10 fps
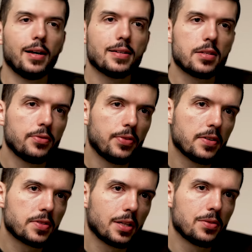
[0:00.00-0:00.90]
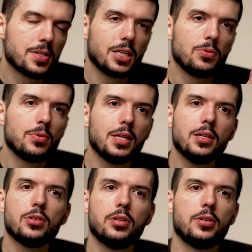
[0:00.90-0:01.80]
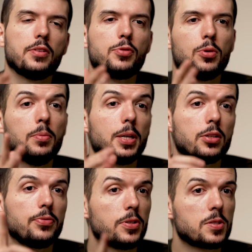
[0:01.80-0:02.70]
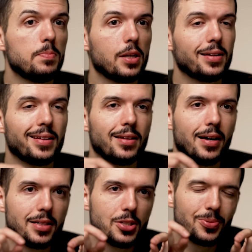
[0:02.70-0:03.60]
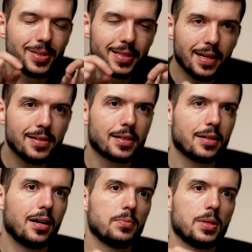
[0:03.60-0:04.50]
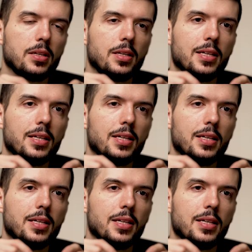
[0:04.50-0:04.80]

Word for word: the last of the five skills that you need to learn if you wanna make your first million online in today's economy